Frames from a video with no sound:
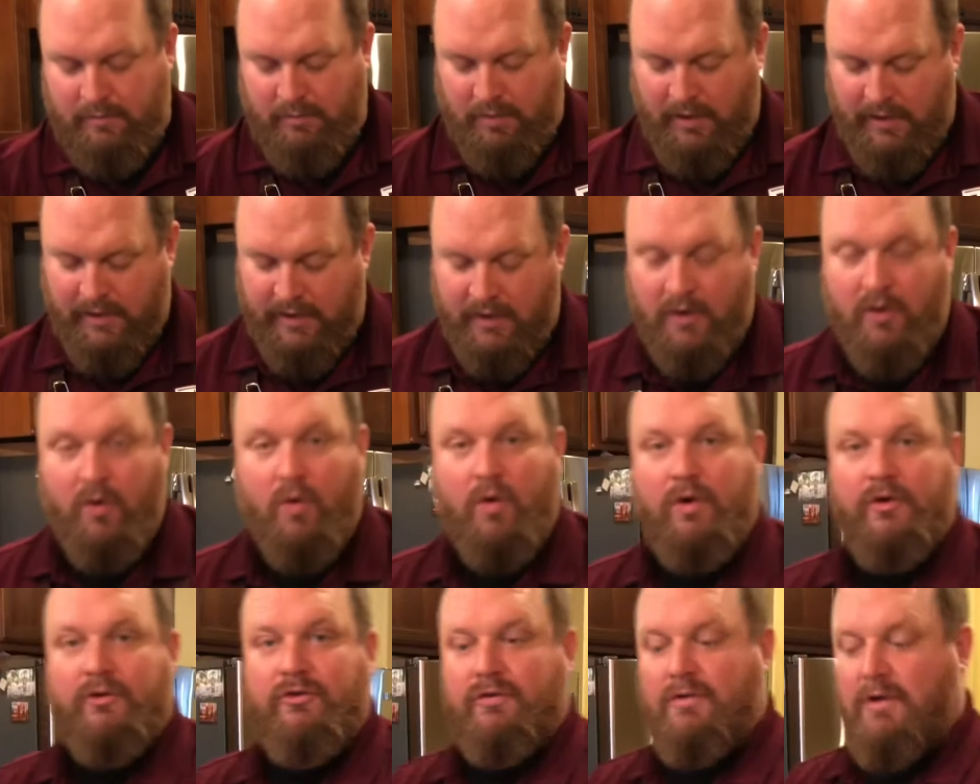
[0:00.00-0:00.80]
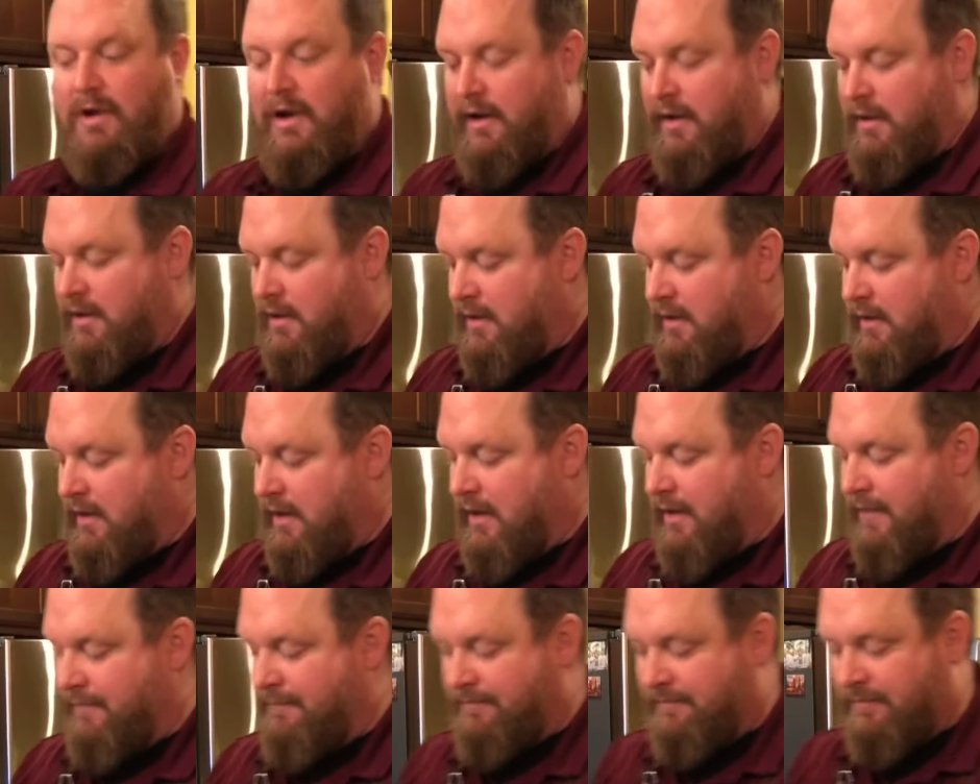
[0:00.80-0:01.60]
probably a coarse grind on
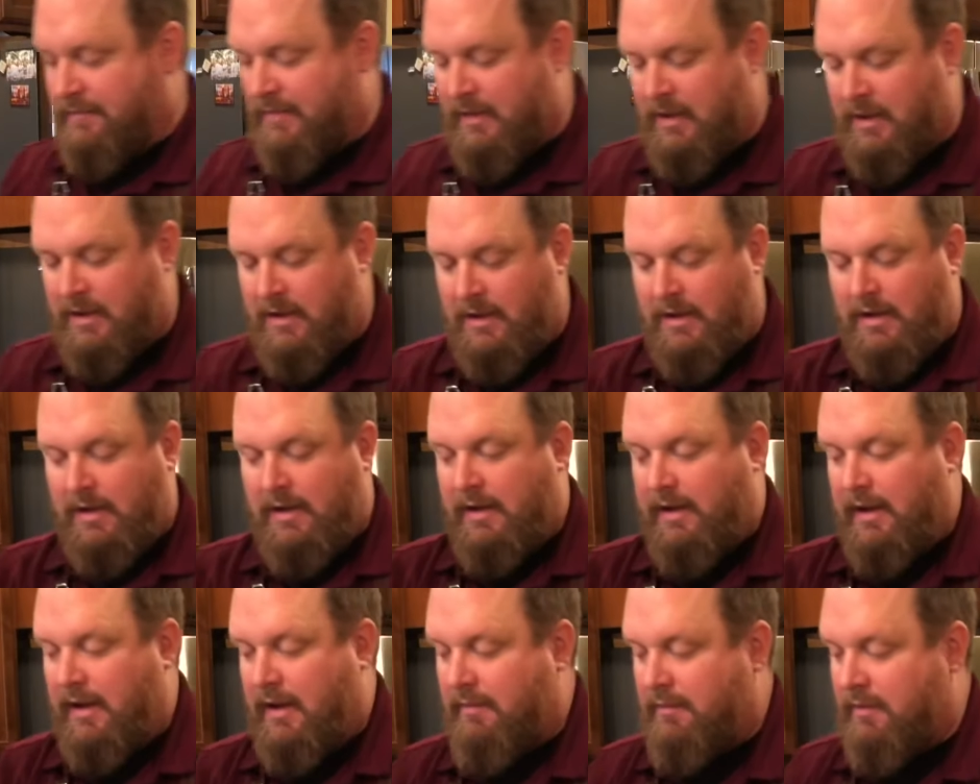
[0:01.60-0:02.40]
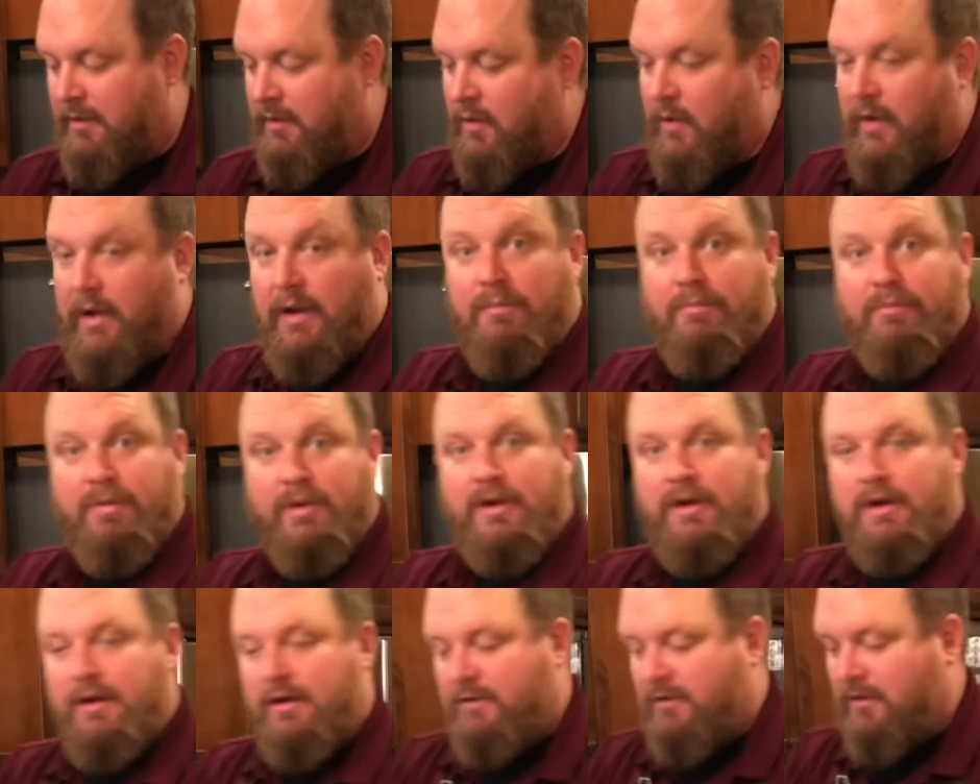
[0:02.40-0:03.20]
that. Now I'm going to go ahead and put
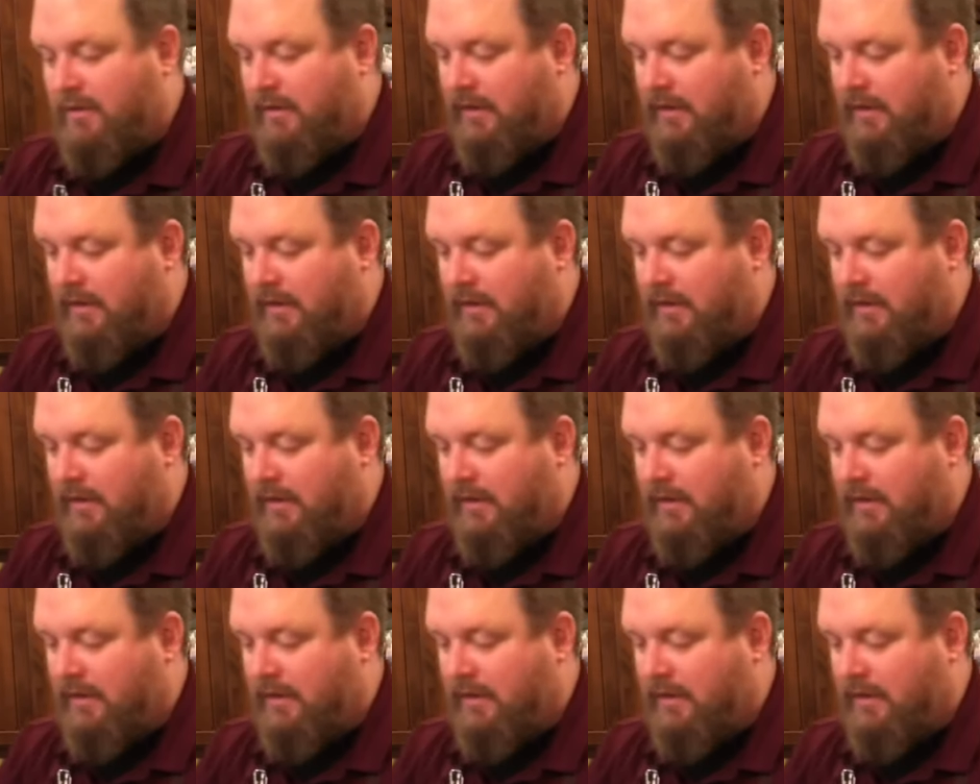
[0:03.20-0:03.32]
it into the